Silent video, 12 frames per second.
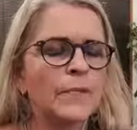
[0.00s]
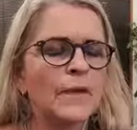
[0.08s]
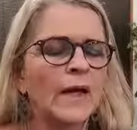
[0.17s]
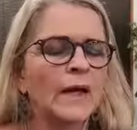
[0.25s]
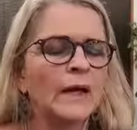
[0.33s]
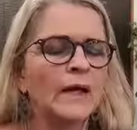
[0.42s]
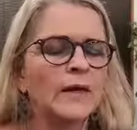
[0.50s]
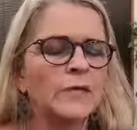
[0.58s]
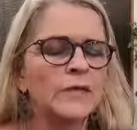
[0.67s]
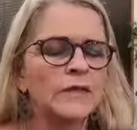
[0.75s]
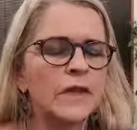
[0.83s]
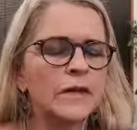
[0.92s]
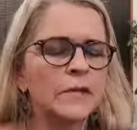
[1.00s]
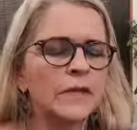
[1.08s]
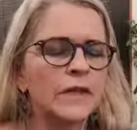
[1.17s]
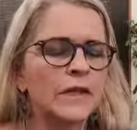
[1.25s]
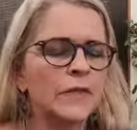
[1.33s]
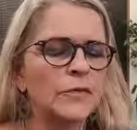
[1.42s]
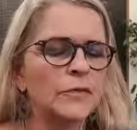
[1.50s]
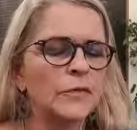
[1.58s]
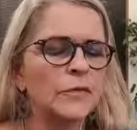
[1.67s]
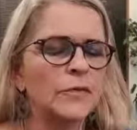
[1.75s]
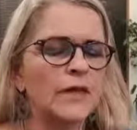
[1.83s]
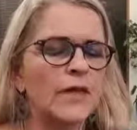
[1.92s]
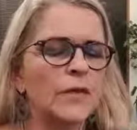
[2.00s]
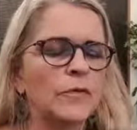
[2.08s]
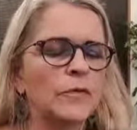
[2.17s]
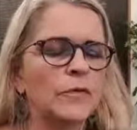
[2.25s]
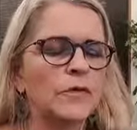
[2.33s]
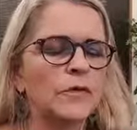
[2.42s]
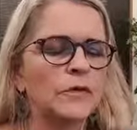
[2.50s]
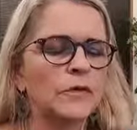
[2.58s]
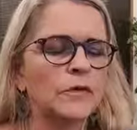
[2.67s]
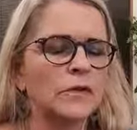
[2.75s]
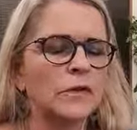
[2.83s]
And give yourself the gift of thankfulness